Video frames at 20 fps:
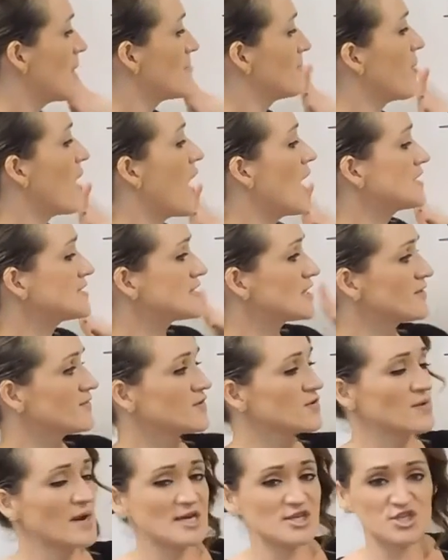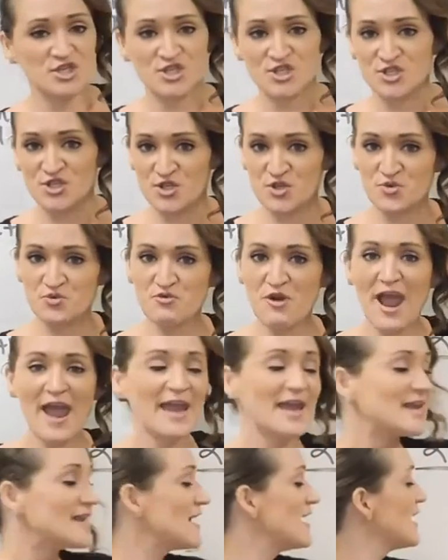Positive directions to the
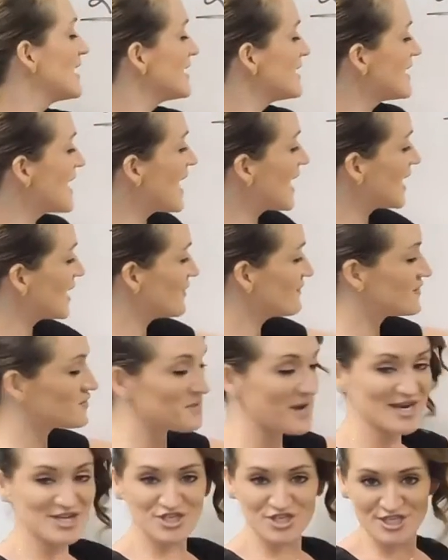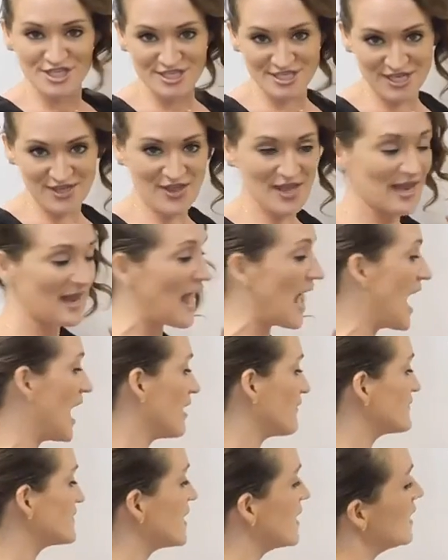right, negative directions to the left.
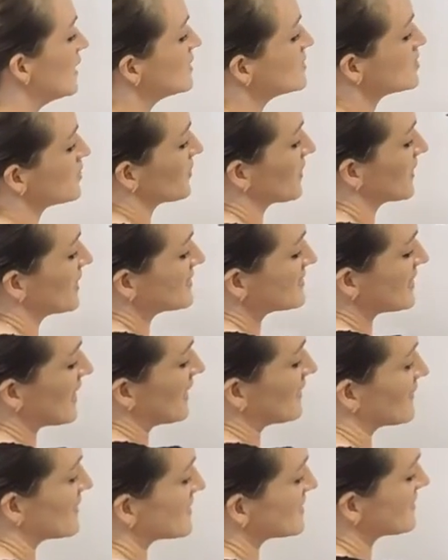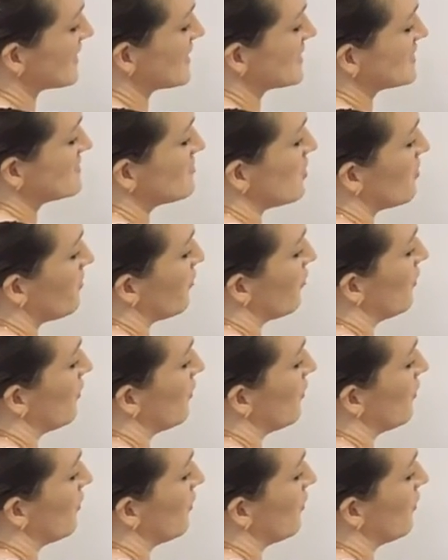So we're going to take this decimal